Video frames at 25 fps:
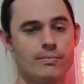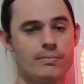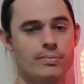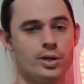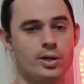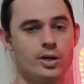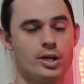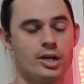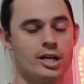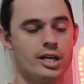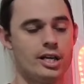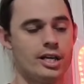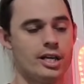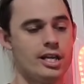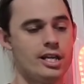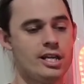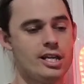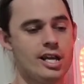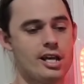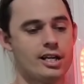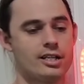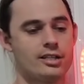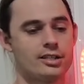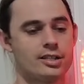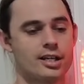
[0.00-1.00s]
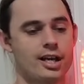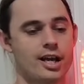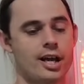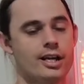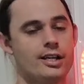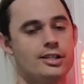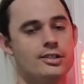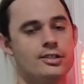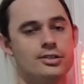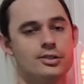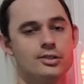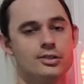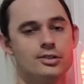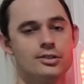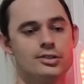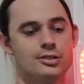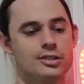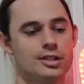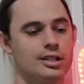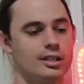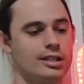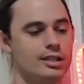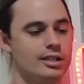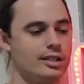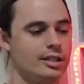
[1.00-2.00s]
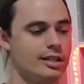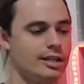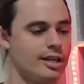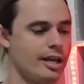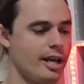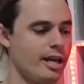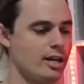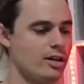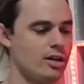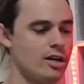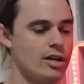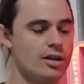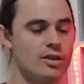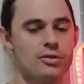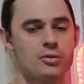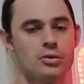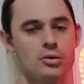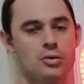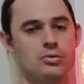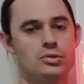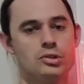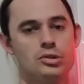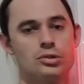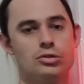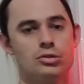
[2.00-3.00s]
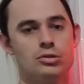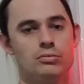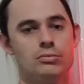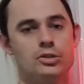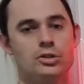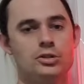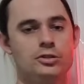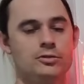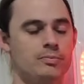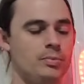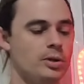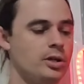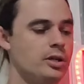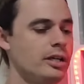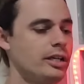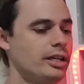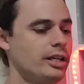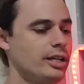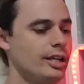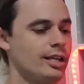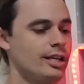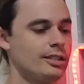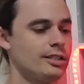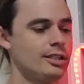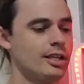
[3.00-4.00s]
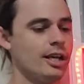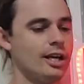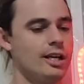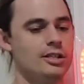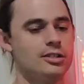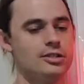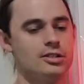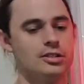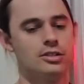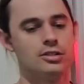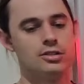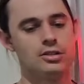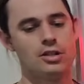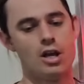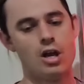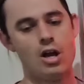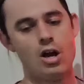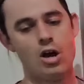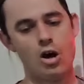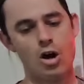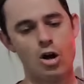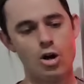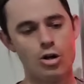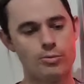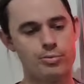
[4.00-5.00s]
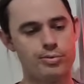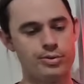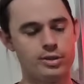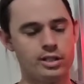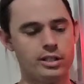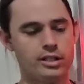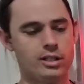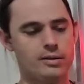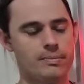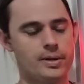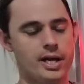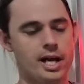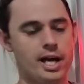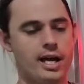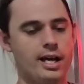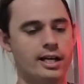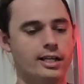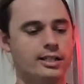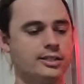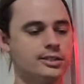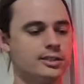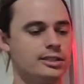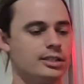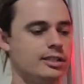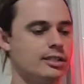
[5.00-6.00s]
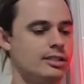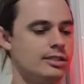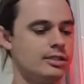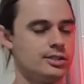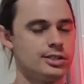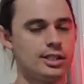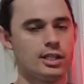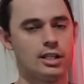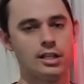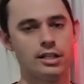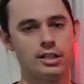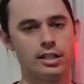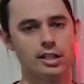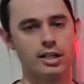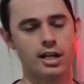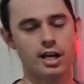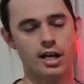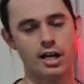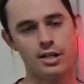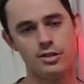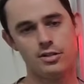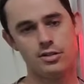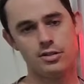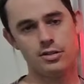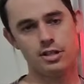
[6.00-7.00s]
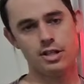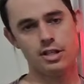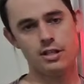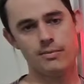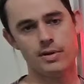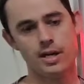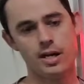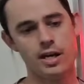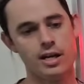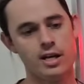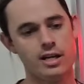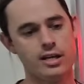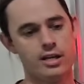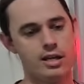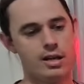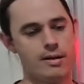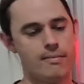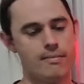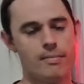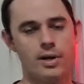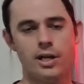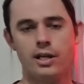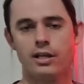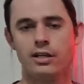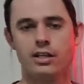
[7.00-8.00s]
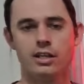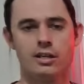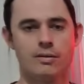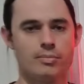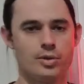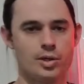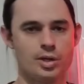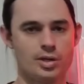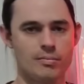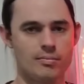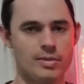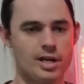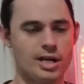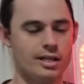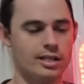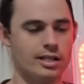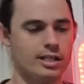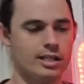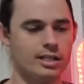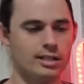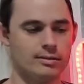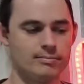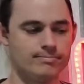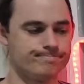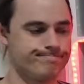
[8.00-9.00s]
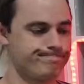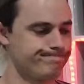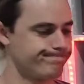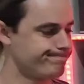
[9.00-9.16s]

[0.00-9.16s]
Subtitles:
buy EX cases, and I thought it was a good move, buying EX cases, opening the packs, selling the cards on eBay, making a bit of money.